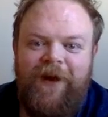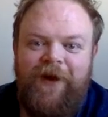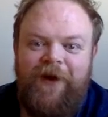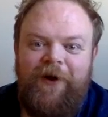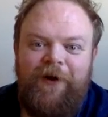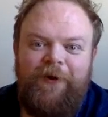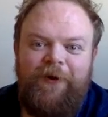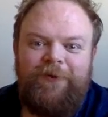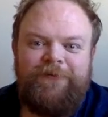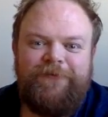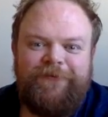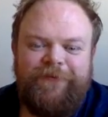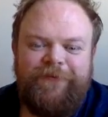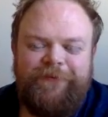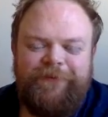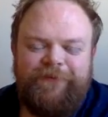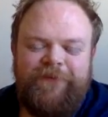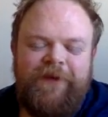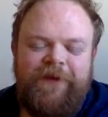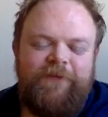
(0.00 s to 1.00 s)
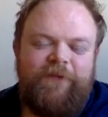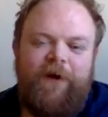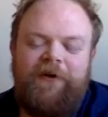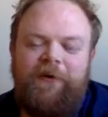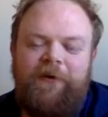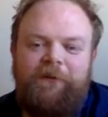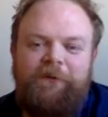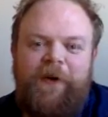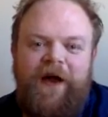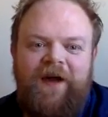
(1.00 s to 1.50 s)
Hello and
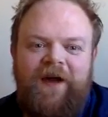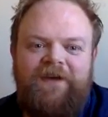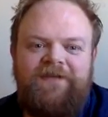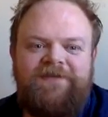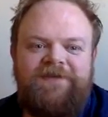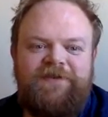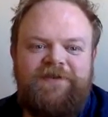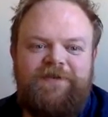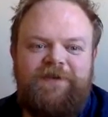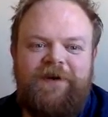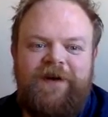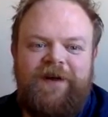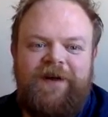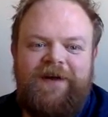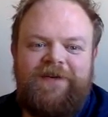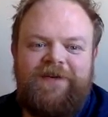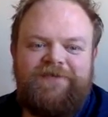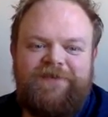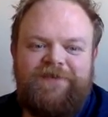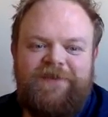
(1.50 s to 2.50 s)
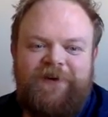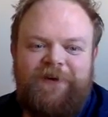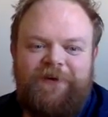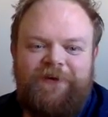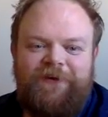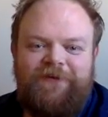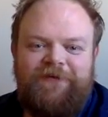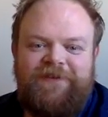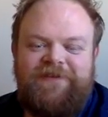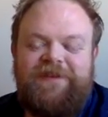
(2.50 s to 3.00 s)
welcome back to Inkstry
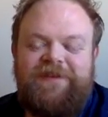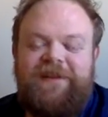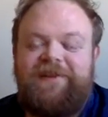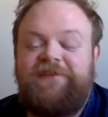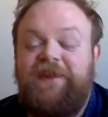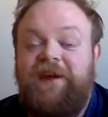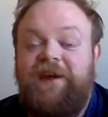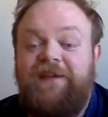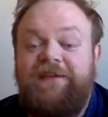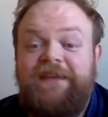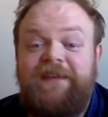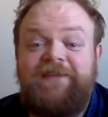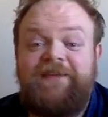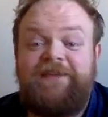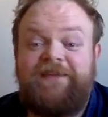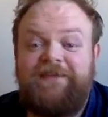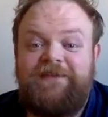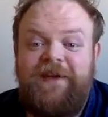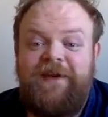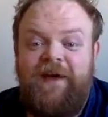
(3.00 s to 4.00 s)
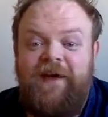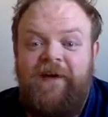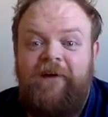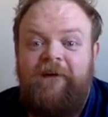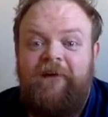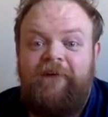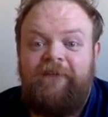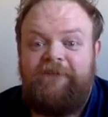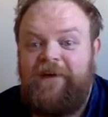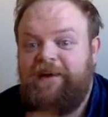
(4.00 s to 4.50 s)
Hall Residential Art Centre's
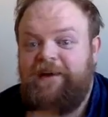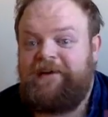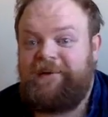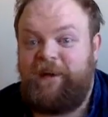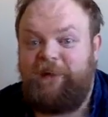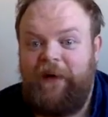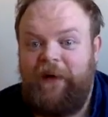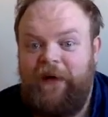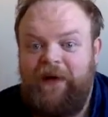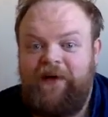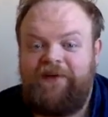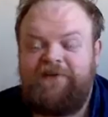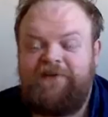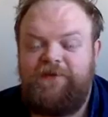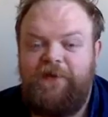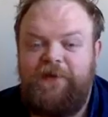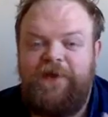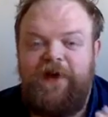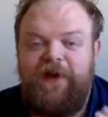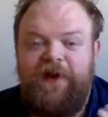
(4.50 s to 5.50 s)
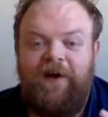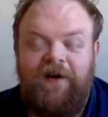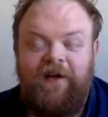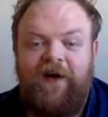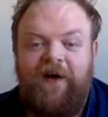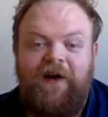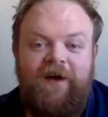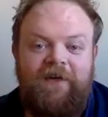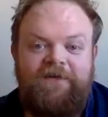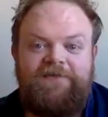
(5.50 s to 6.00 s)
Facebook page with our
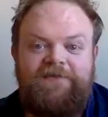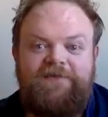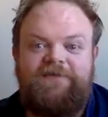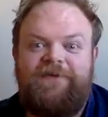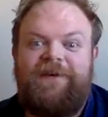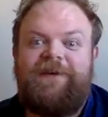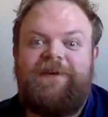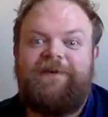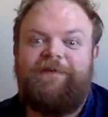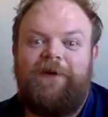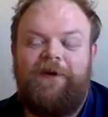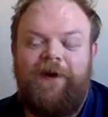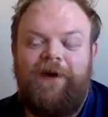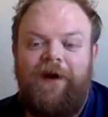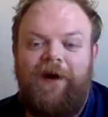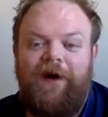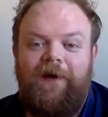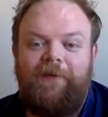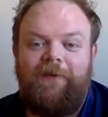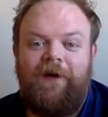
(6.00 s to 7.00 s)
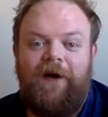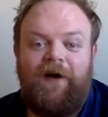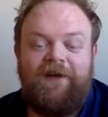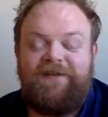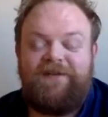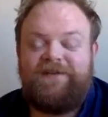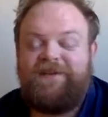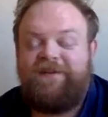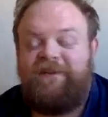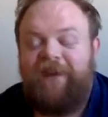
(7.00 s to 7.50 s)
live stream,
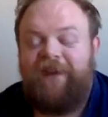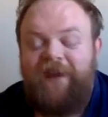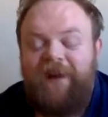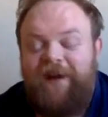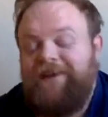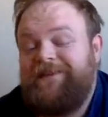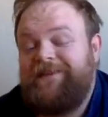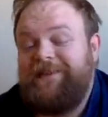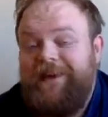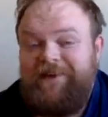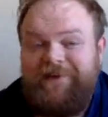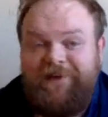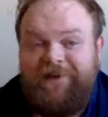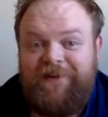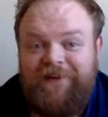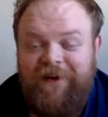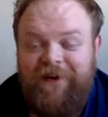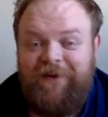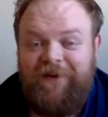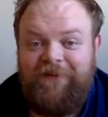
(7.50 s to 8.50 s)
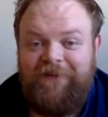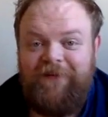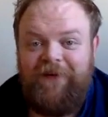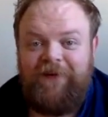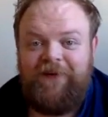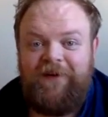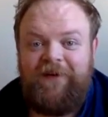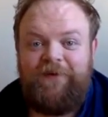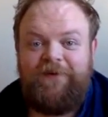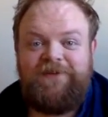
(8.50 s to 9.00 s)
our serialisation of
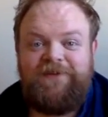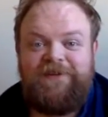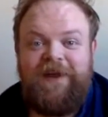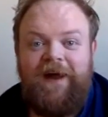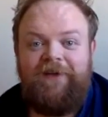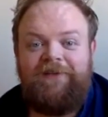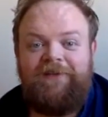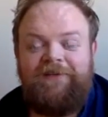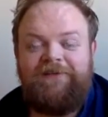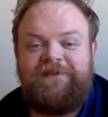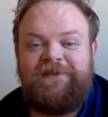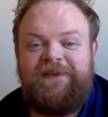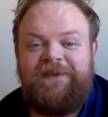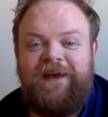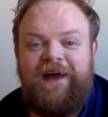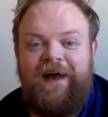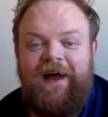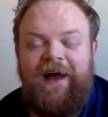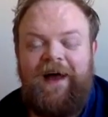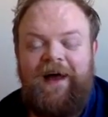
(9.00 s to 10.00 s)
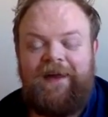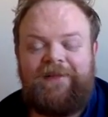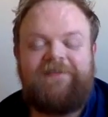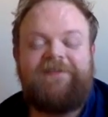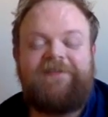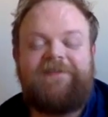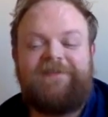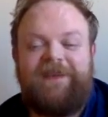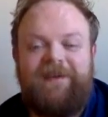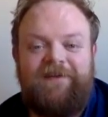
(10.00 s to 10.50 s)
Lewis Carroll's
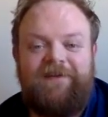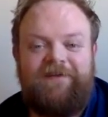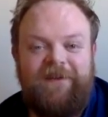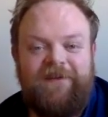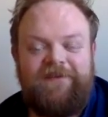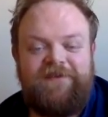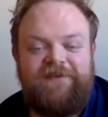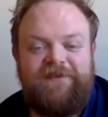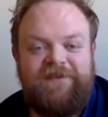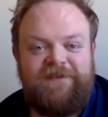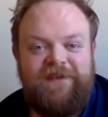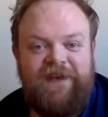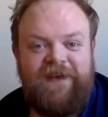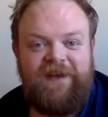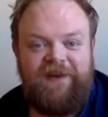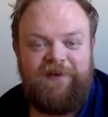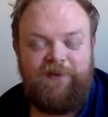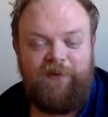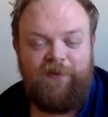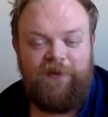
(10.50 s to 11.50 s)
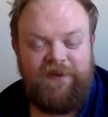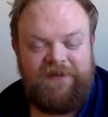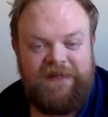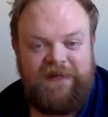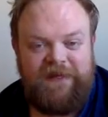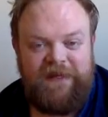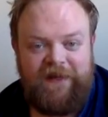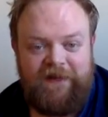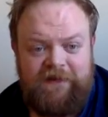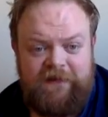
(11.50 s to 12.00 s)
Alice's Adventures in
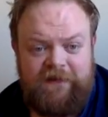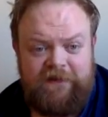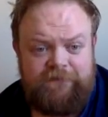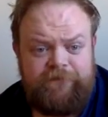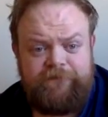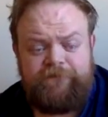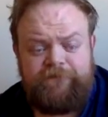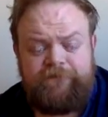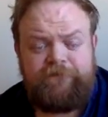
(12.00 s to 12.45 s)
Wonderland.